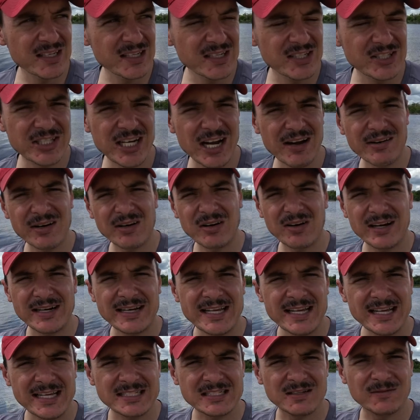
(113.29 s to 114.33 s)
Sharing
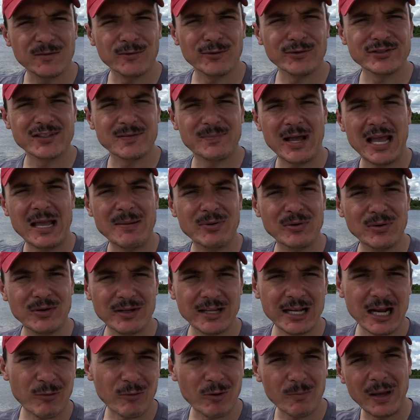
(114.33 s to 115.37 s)
ideas and thoughts with people,
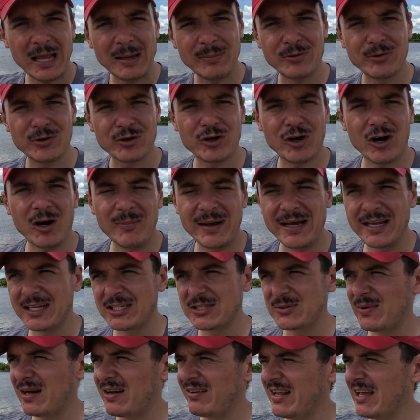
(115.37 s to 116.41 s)
and I want people to comment
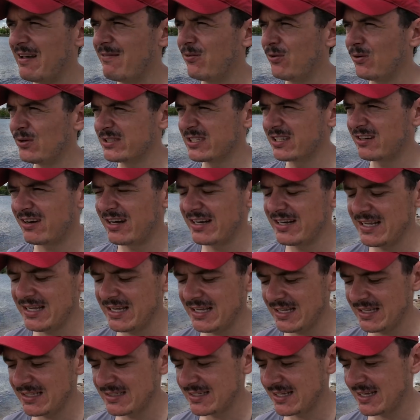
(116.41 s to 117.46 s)
as well their thoughts and
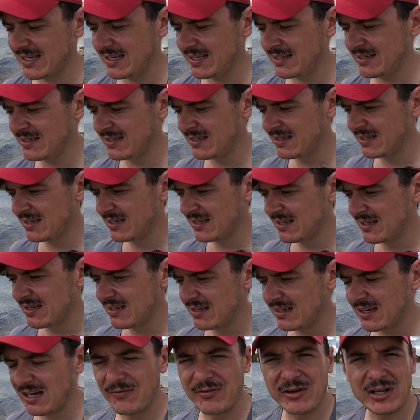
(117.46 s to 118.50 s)
ideas, and
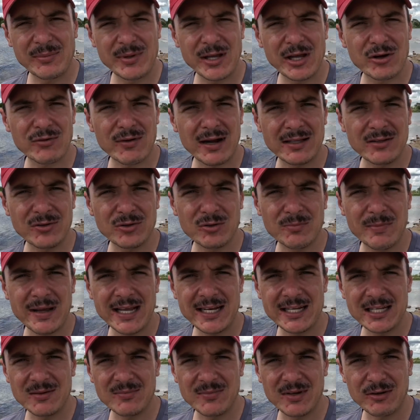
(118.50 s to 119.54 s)
I think it'd be a great little
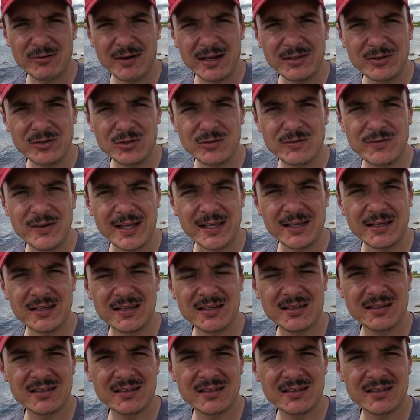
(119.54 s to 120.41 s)
medium, a great little thing.